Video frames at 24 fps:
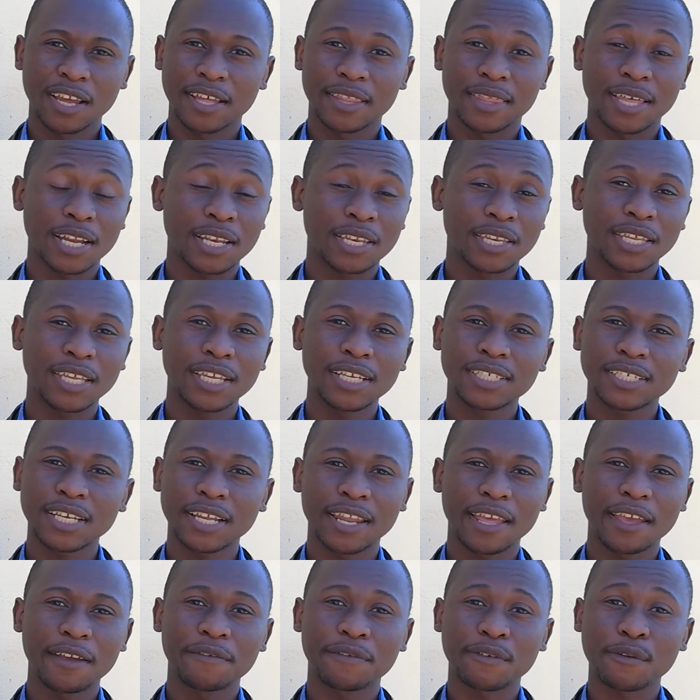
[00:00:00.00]
that each
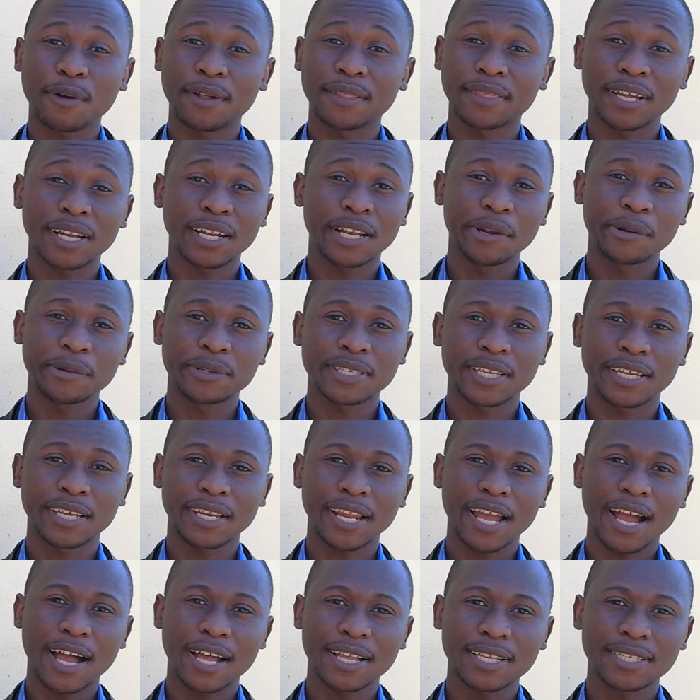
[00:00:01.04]
and everyone that looks at
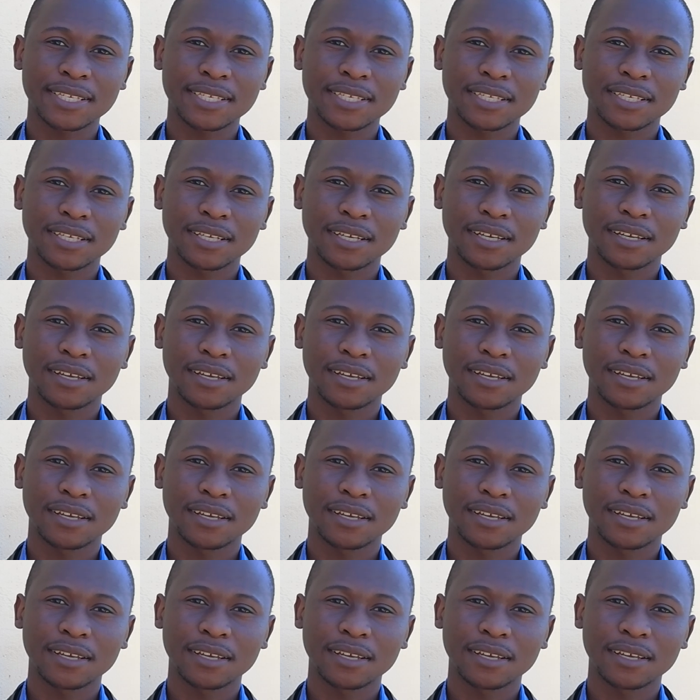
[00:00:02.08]
us